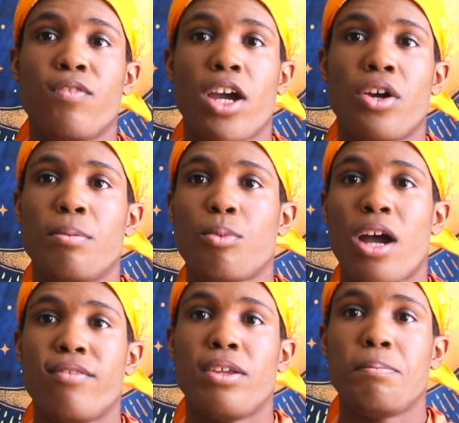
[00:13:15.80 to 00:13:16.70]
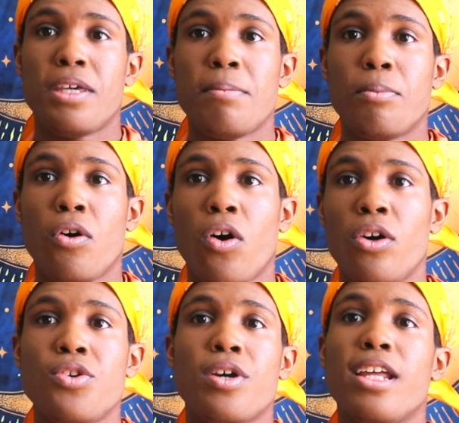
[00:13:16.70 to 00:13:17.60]
very private
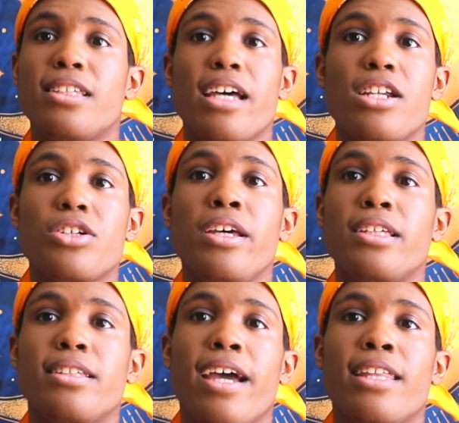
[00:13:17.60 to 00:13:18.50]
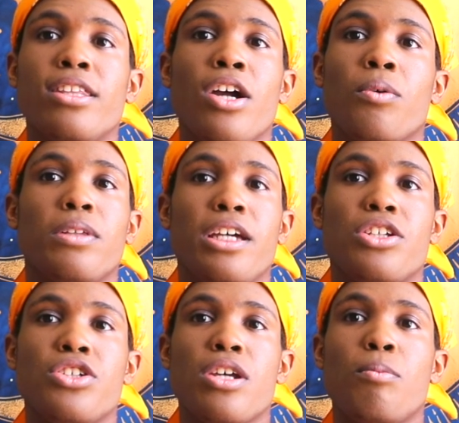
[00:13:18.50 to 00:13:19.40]
people, you can essentially say that their
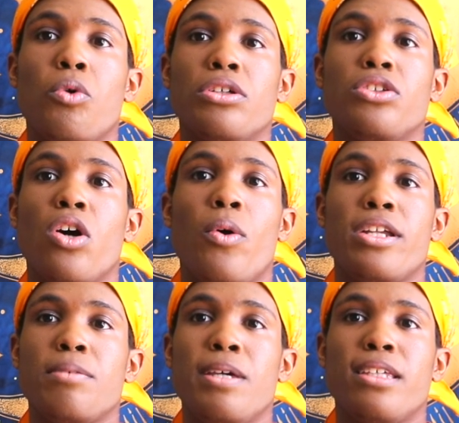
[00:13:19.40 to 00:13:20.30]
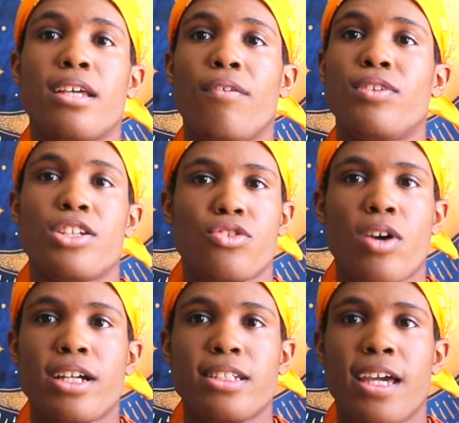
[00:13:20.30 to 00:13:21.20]
relationship was going to be
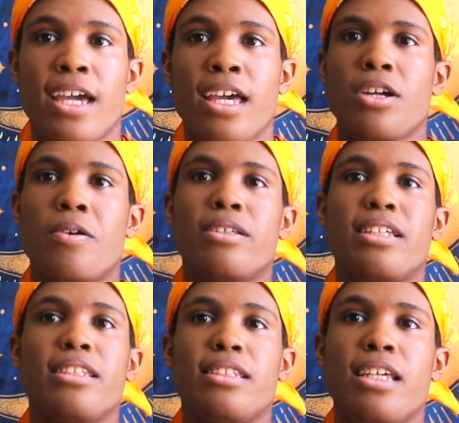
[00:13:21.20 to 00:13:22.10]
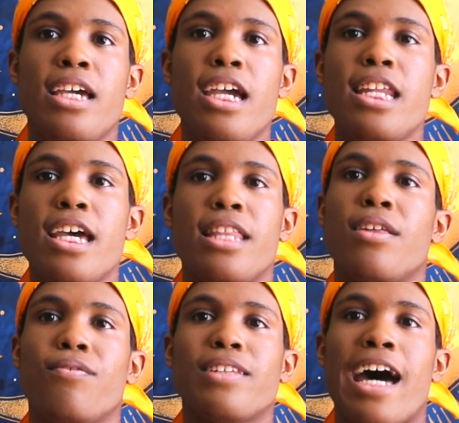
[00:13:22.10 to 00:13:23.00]
self-destructing. There is a scene in
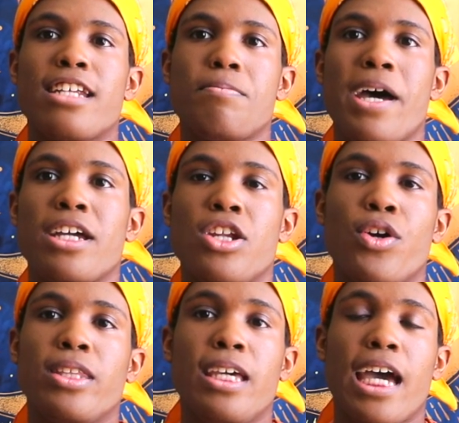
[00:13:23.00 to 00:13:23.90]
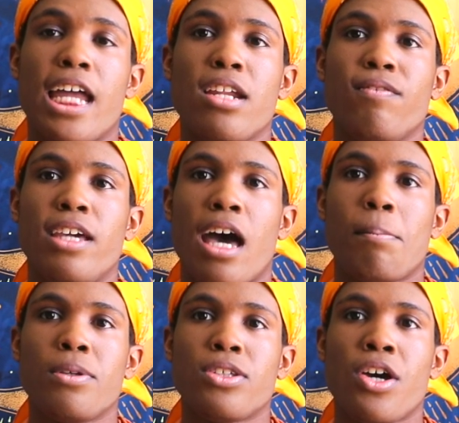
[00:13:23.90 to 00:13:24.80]
the flashback nearing the end of the
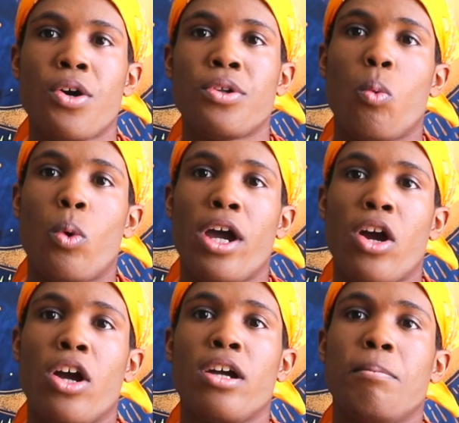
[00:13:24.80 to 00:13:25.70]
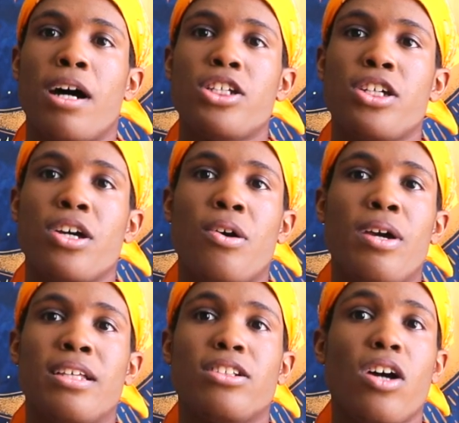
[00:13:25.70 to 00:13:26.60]
episode where Machiko
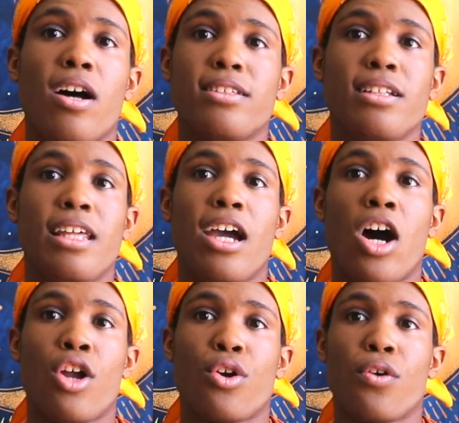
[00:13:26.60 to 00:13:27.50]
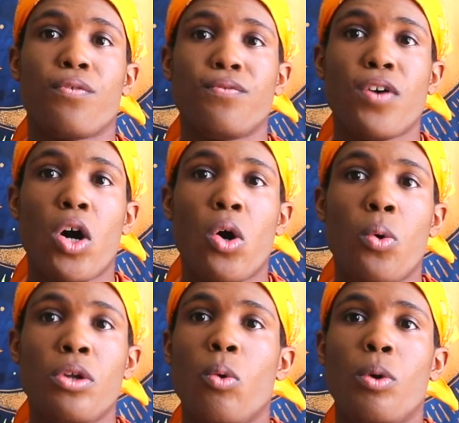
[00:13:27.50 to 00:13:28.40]
is constantly on her
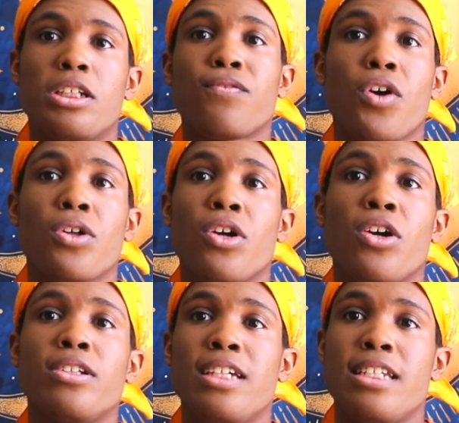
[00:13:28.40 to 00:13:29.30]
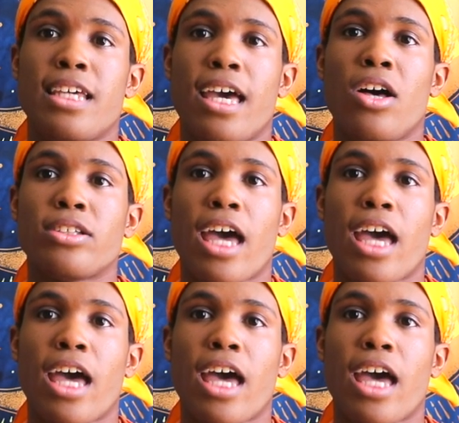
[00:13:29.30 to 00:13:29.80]
phone, which further details